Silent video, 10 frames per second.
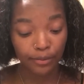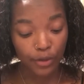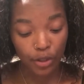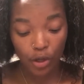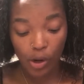
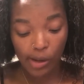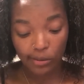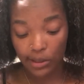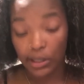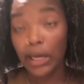So I
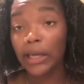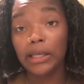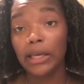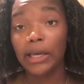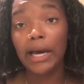was like,
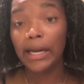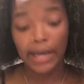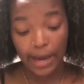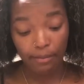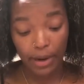it got to
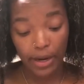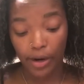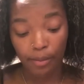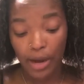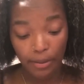have my
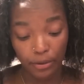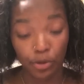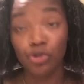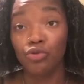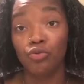hair popping
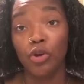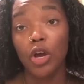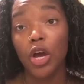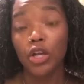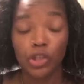too.
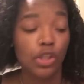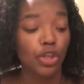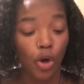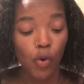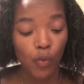
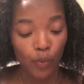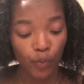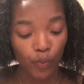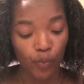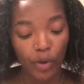So
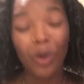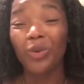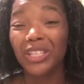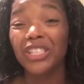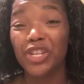I
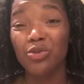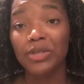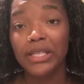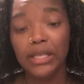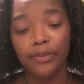wanted to
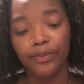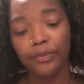use it.